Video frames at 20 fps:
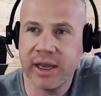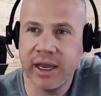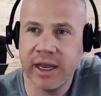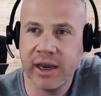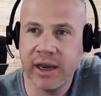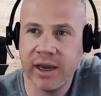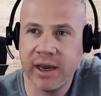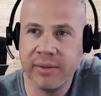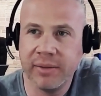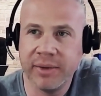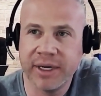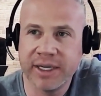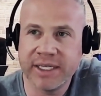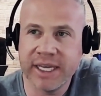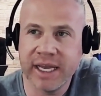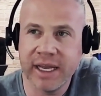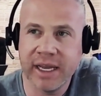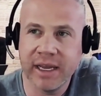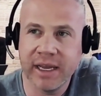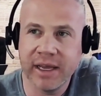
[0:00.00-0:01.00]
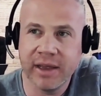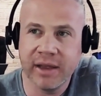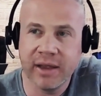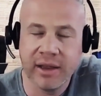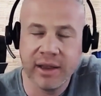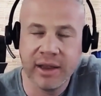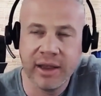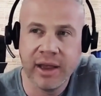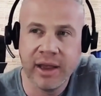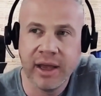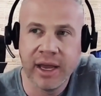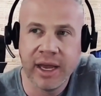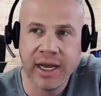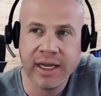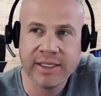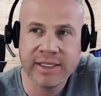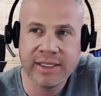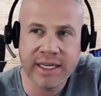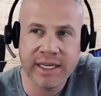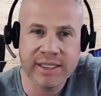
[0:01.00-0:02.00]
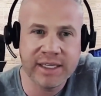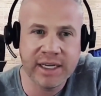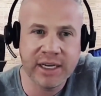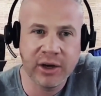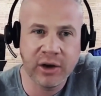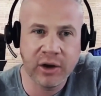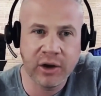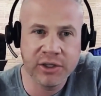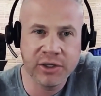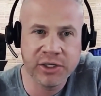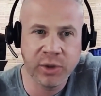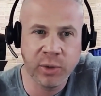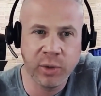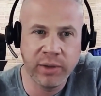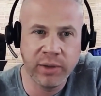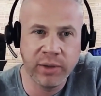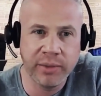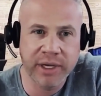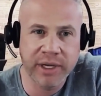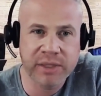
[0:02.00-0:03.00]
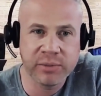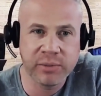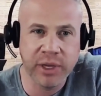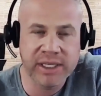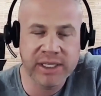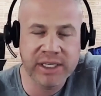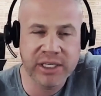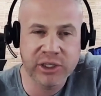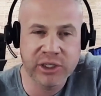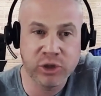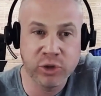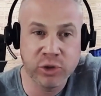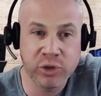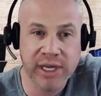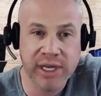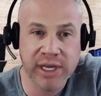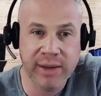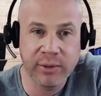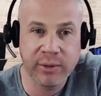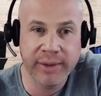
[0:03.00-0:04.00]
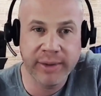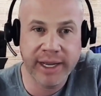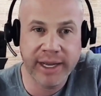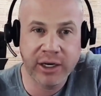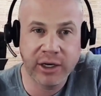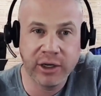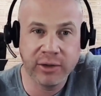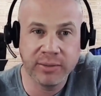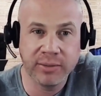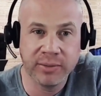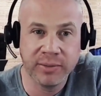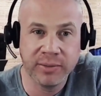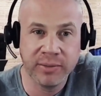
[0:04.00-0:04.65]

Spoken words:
And I'm going to tell you, Heinz, I'd say you're also one of the biggest blessings to Cyberbacker.